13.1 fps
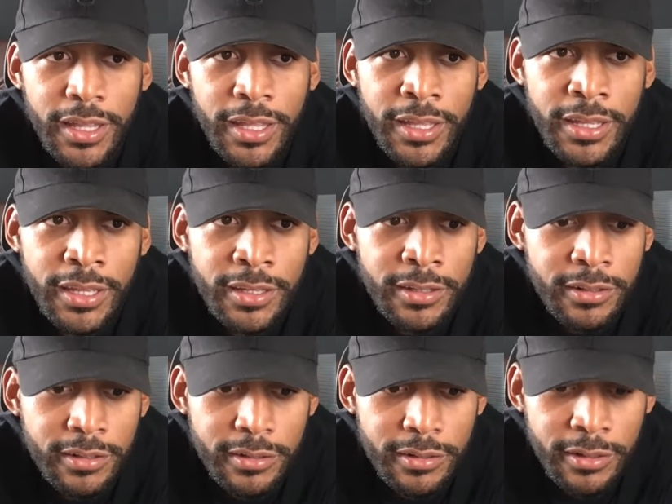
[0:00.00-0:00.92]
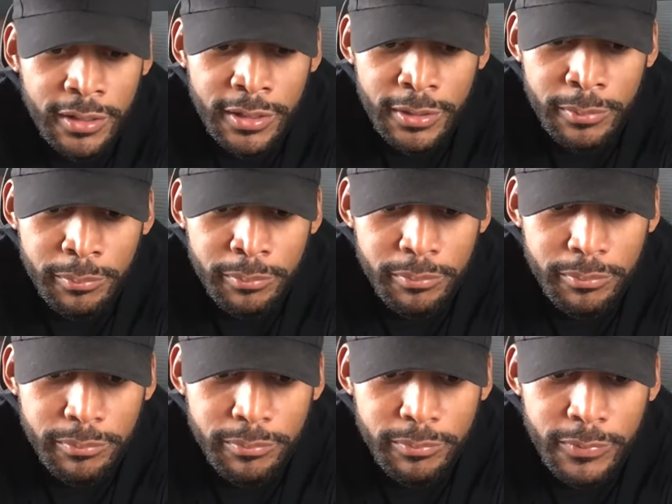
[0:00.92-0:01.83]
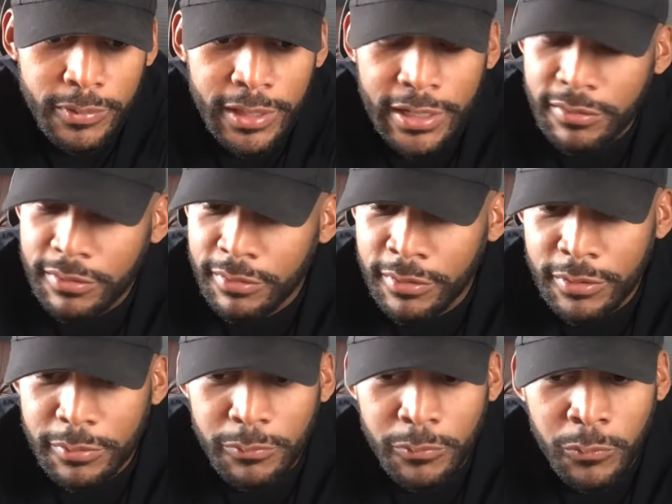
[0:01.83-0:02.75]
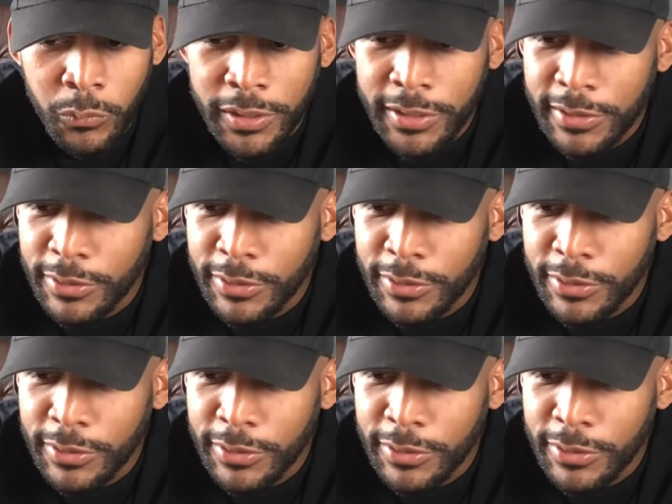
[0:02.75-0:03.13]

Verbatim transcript: And that took way